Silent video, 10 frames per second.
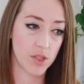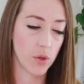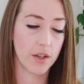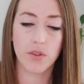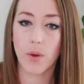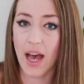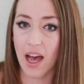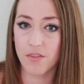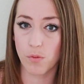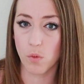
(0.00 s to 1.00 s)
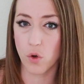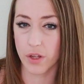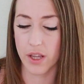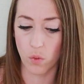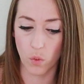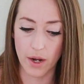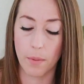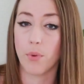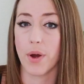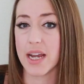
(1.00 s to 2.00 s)
So if you have more than
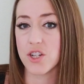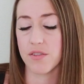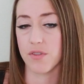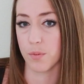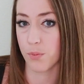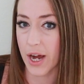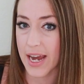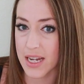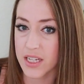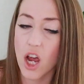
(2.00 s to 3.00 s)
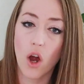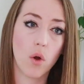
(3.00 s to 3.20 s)
one branch of your brand,